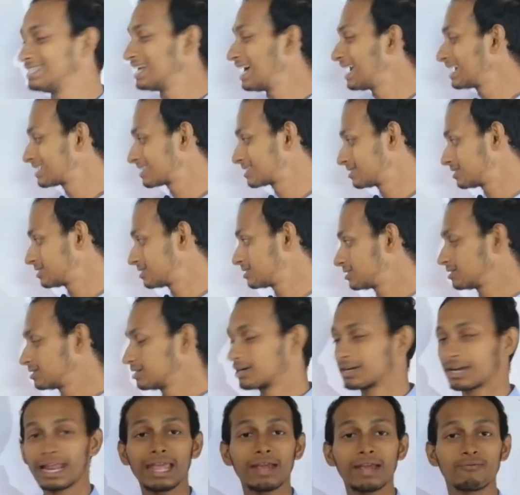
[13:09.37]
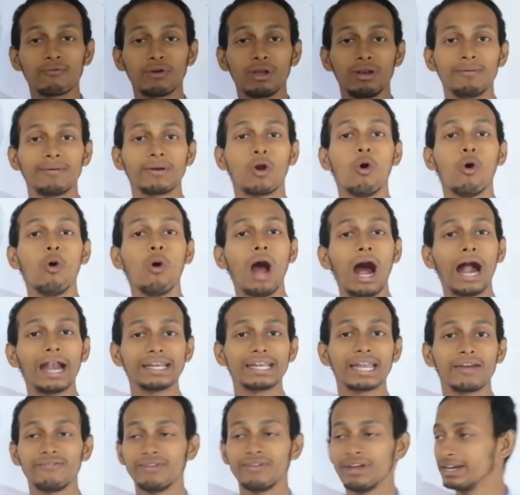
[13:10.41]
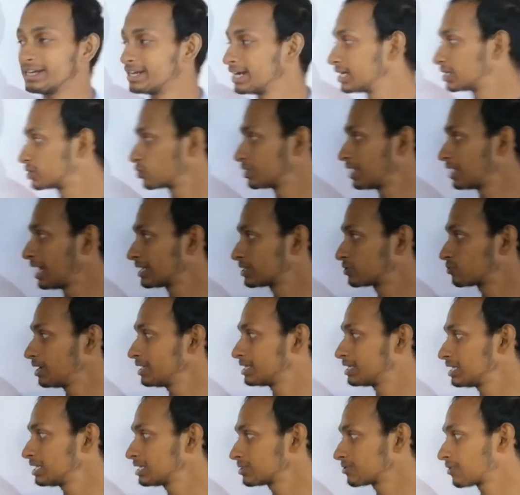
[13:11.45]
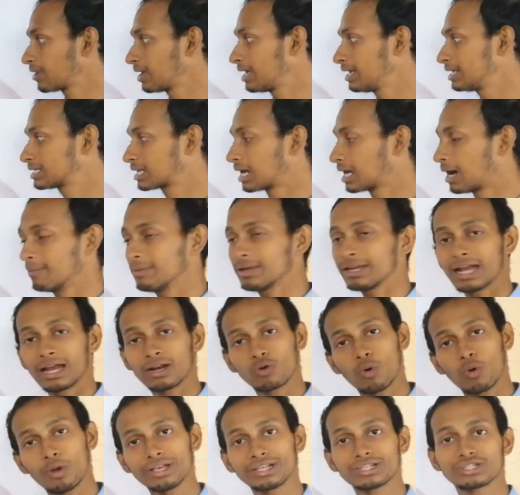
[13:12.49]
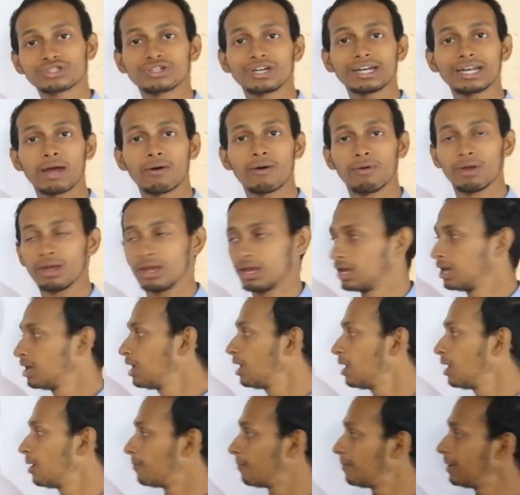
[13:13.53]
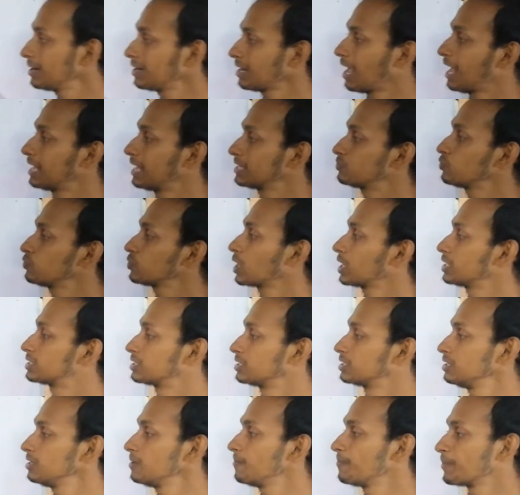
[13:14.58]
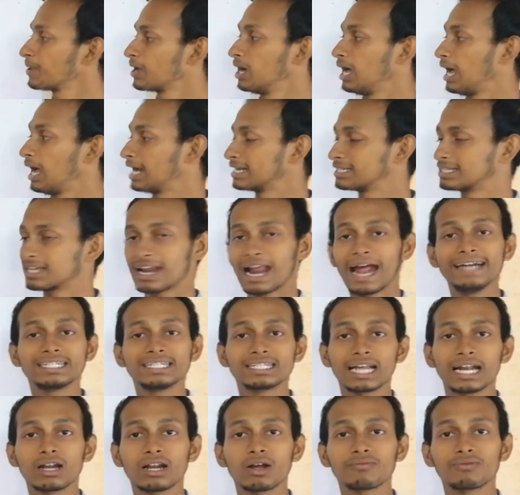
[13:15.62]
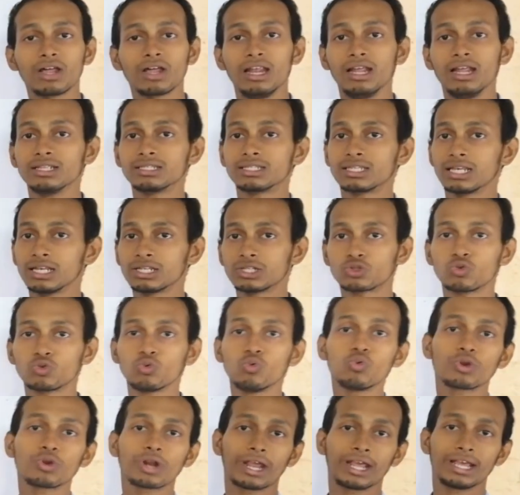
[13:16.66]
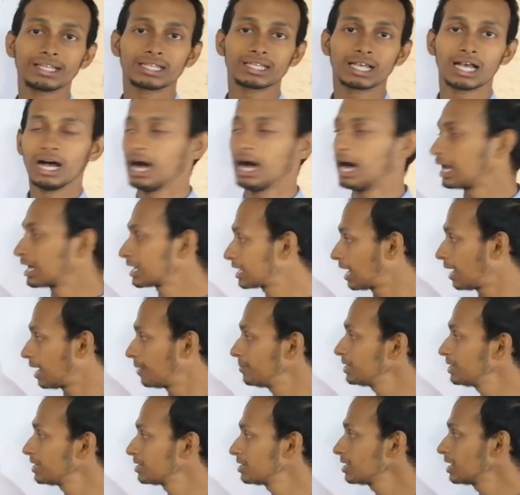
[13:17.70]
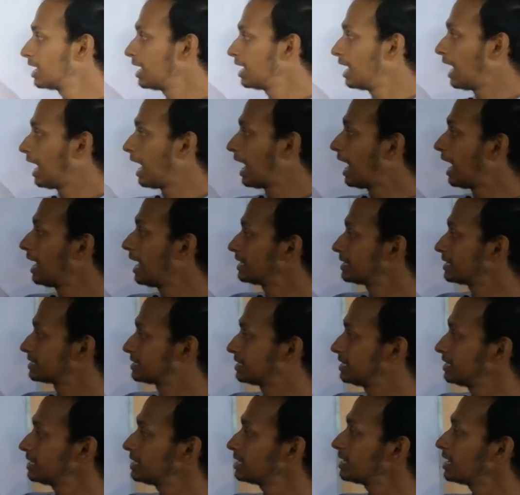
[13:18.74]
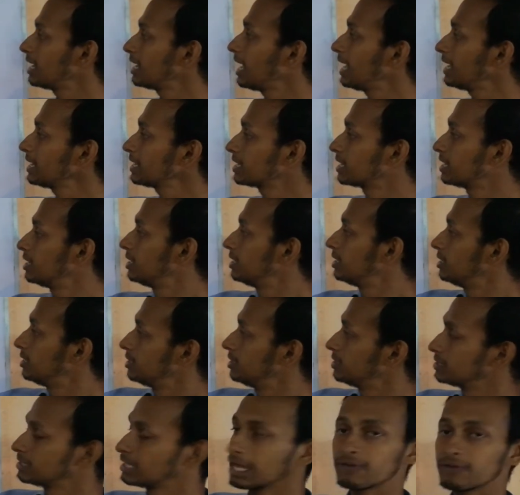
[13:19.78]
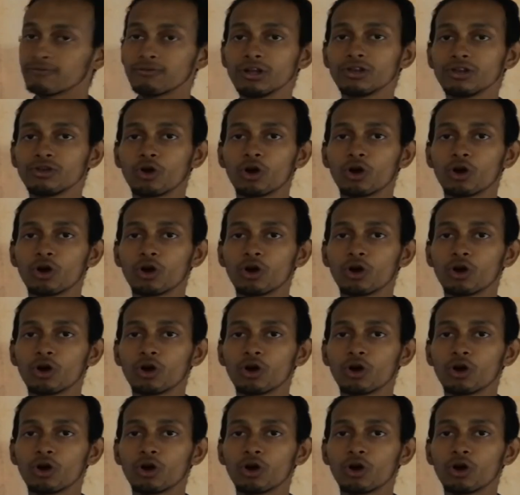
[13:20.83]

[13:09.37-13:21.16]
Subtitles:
that ray will go undeviated. So that's why this ray is coming and going straight away. But as you can see, at the right side of the lenses, two rays are coming and they are like, they will